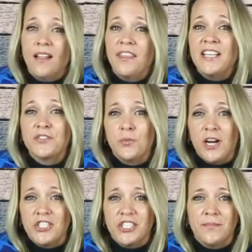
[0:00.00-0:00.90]
Thanks for
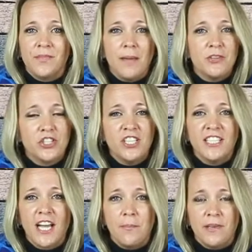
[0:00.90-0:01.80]
watching, and be sure to
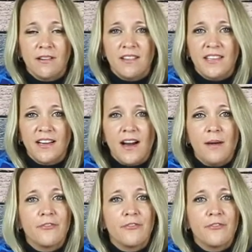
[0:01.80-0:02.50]
check out PeterGlenn.com